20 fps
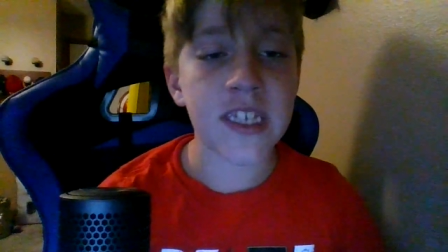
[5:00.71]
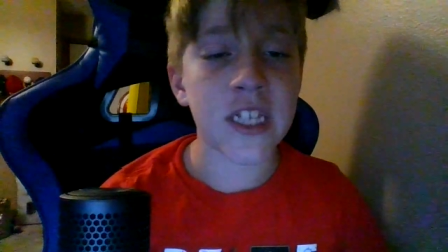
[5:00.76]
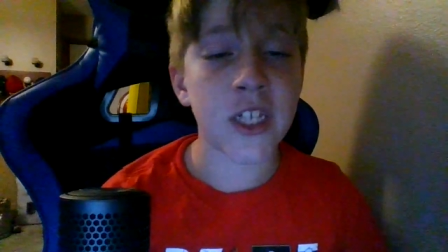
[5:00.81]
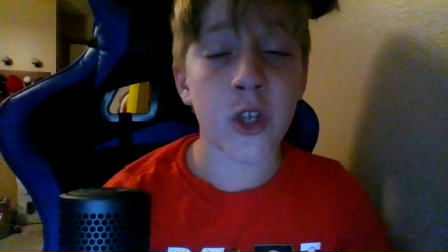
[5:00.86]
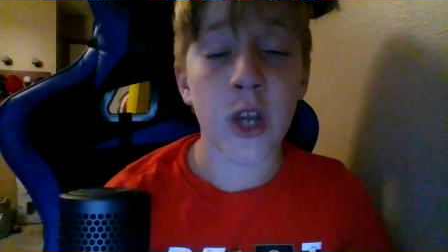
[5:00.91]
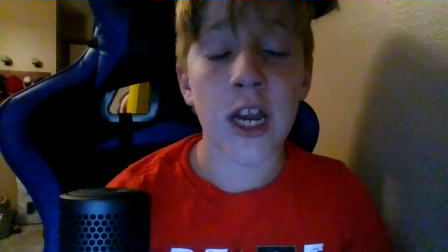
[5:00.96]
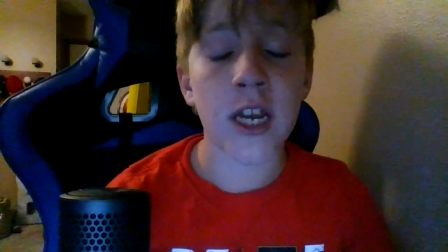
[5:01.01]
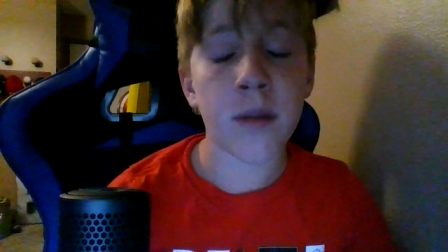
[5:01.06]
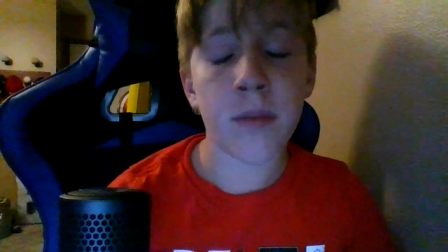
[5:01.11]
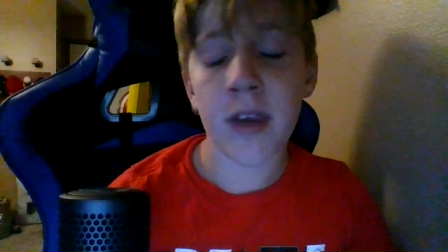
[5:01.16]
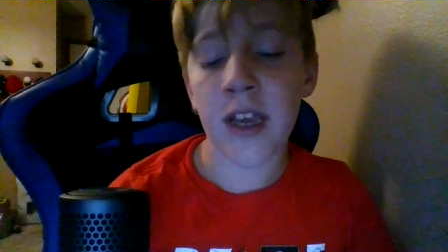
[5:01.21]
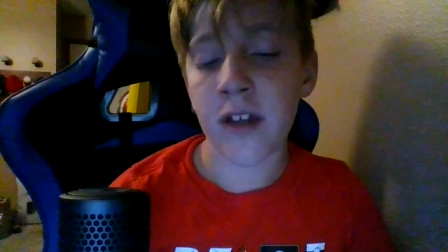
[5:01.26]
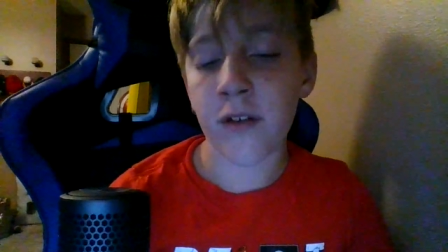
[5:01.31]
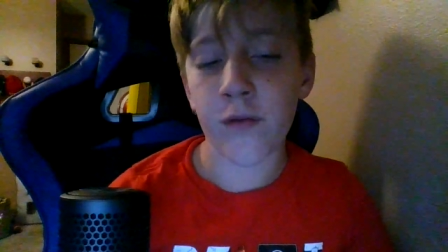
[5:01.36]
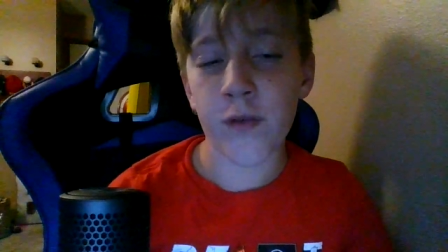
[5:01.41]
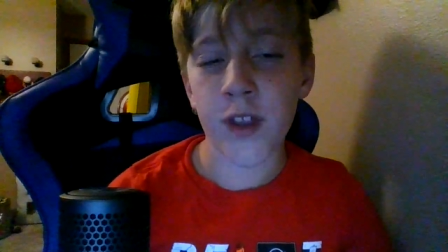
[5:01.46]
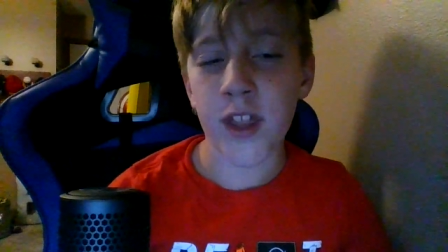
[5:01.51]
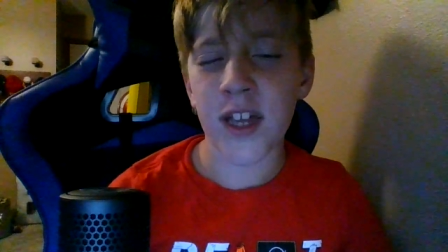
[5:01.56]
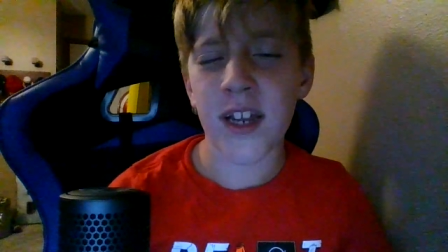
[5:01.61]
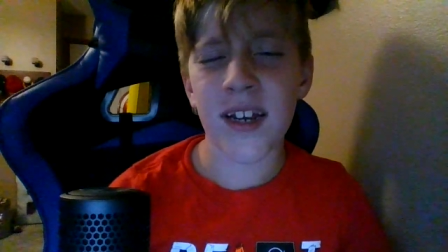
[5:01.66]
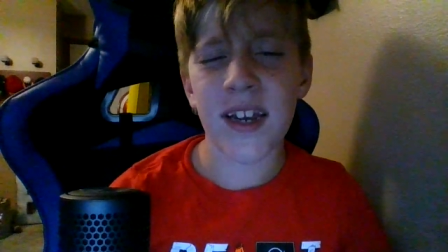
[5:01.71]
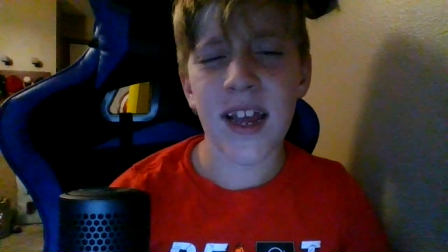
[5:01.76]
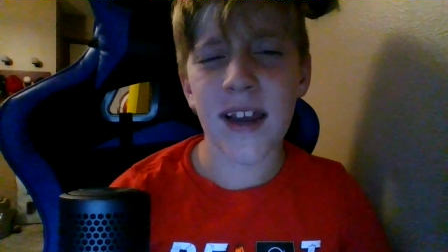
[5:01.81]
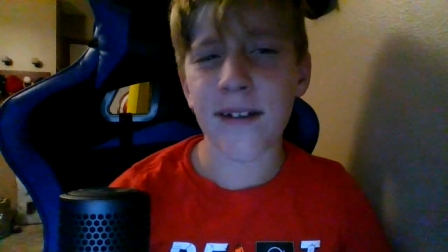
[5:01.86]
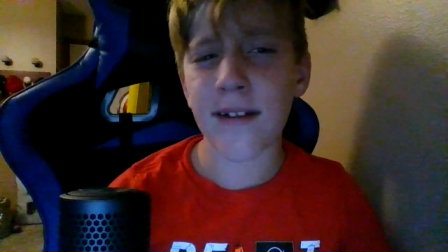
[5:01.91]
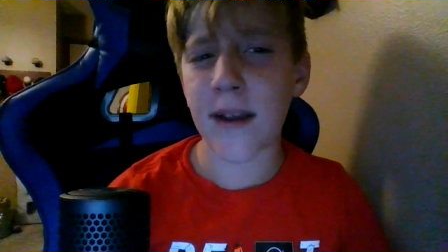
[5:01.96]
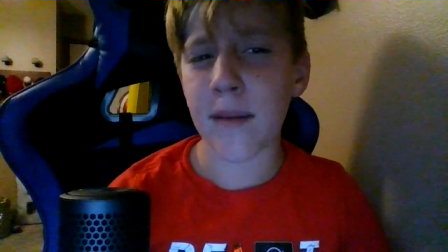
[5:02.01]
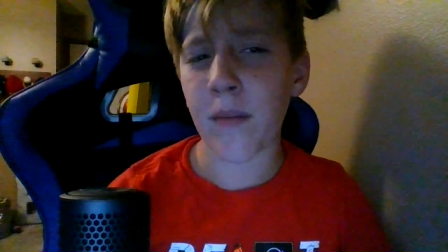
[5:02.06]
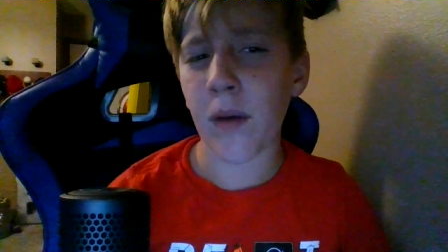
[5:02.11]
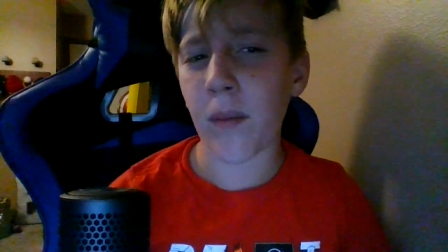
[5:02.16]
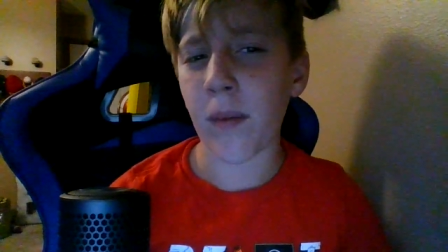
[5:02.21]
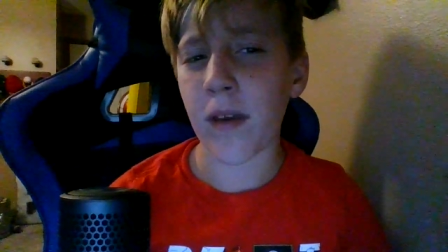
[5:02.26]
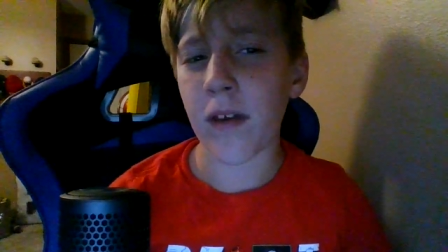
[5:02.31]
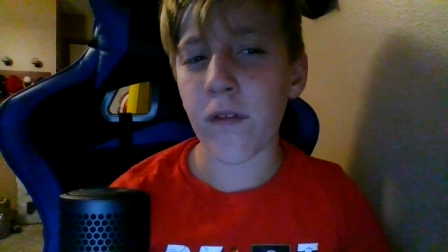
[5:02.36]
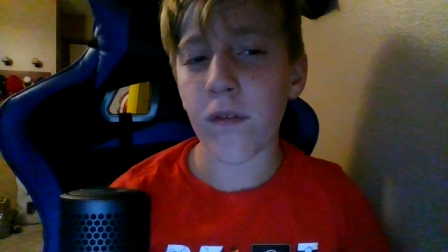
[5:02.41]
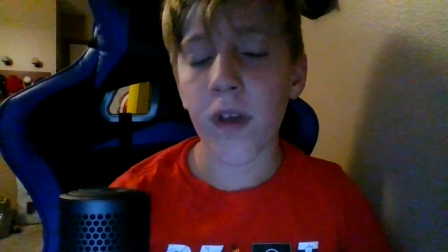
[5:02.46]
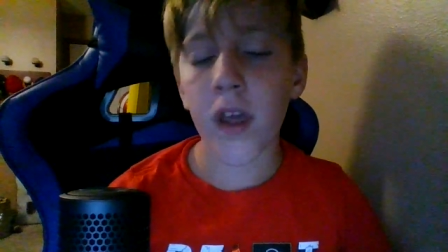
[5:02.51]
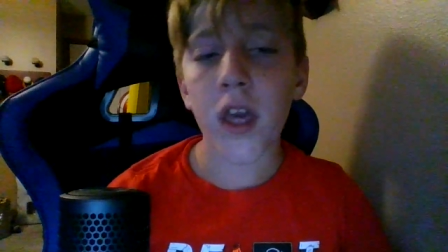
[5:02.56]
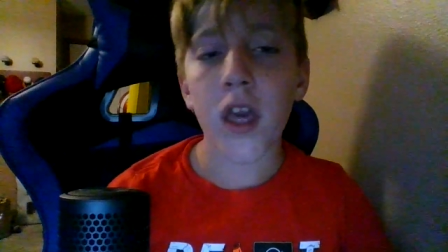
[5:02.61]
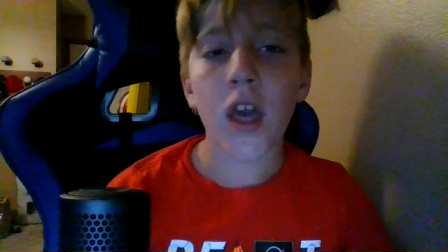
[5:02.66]
and you had to be in for the entire game, I
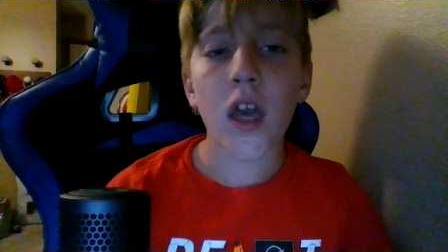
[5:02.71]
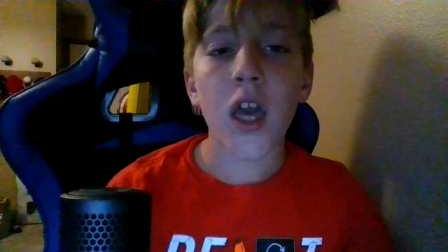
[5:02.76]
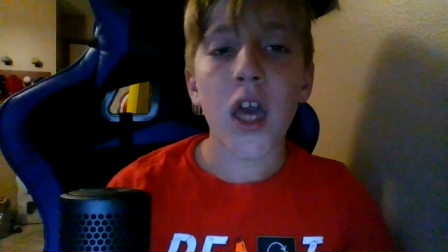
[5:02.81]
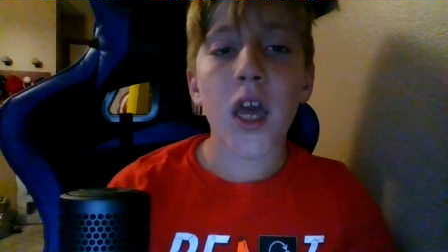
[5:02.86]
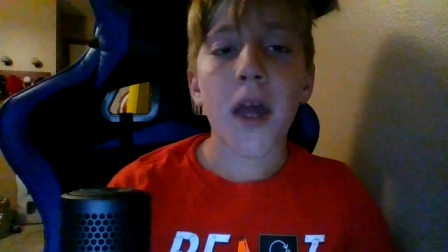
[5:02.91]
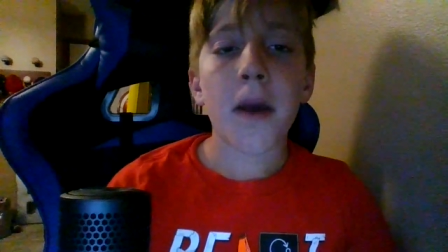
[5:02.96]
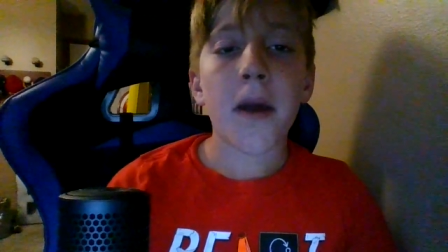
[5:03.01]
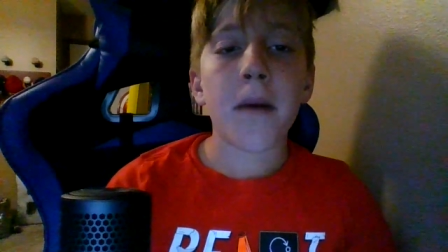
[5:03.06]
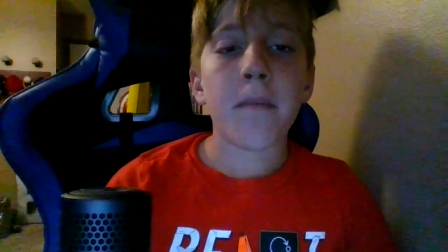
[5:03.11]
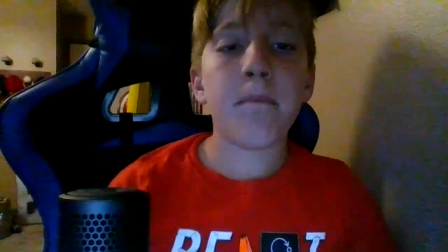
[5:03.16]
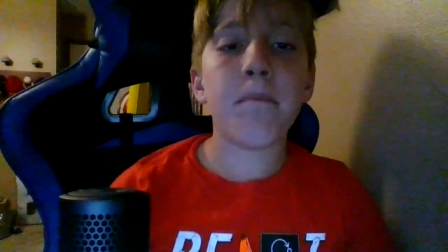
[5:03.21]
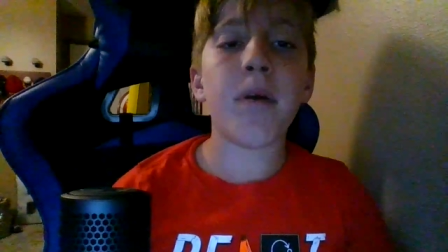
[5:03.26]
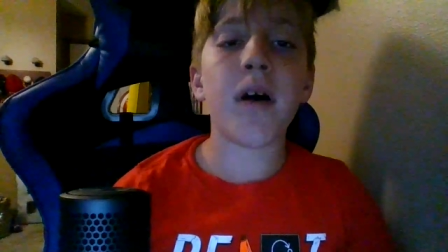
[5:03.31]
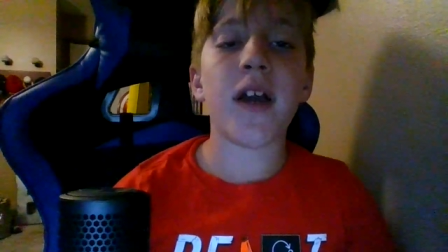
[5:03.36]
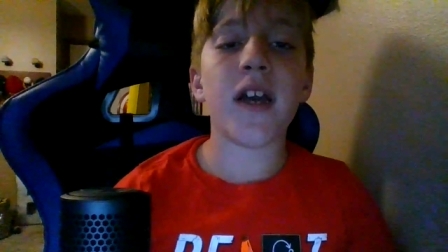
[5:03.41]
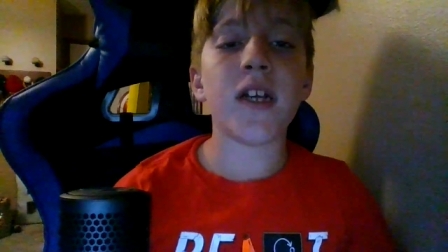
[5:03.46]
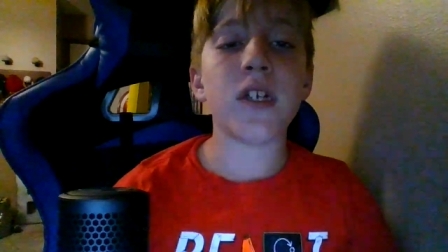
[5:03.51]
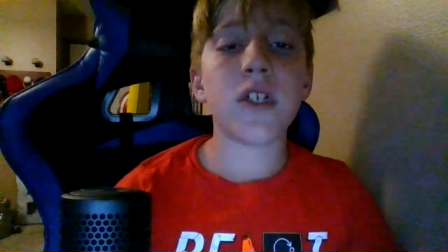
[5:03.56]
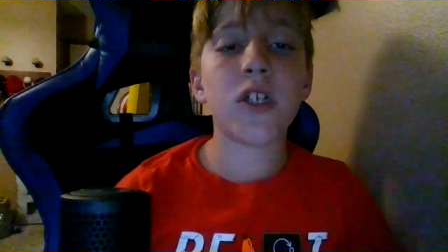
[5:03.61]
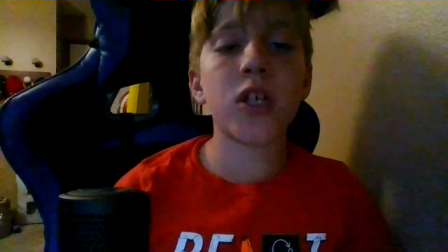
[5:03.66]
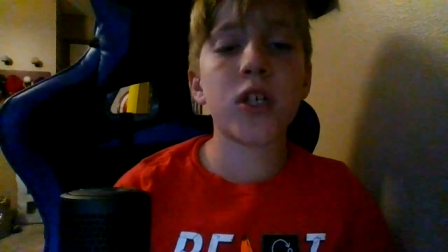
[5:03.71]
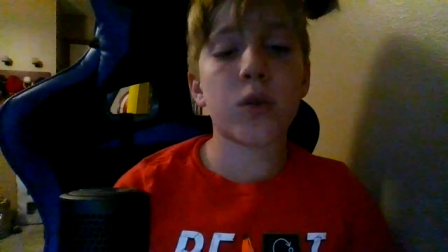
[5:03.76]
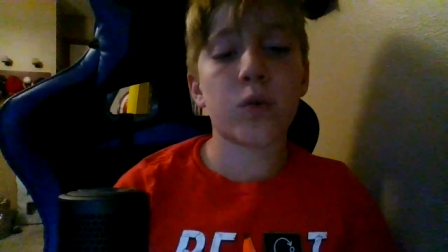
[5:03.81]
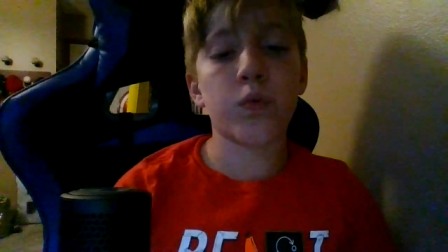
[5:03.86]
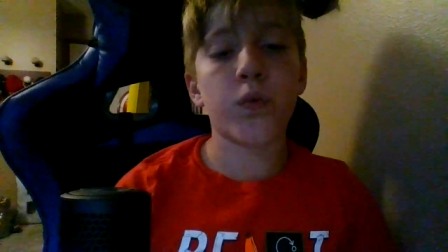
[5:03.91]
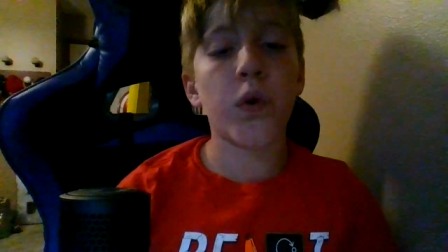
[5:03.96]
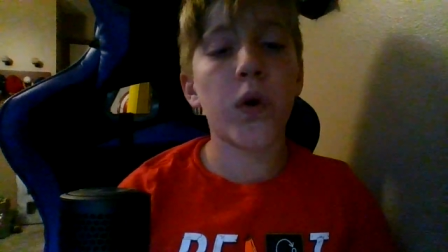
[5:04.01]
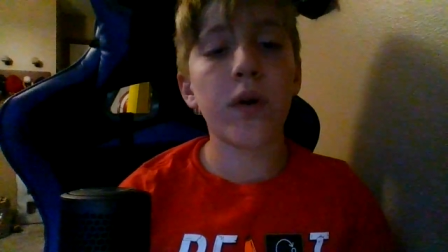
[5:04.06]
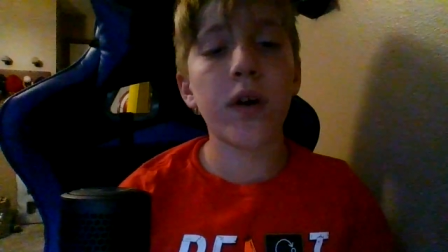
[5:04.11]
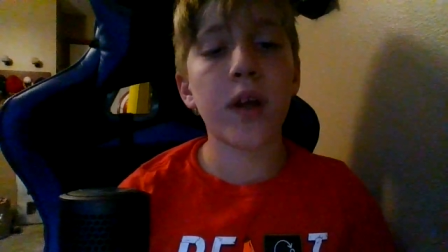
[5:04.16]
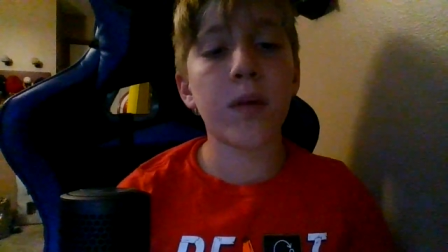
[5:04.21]
believe. But it's just really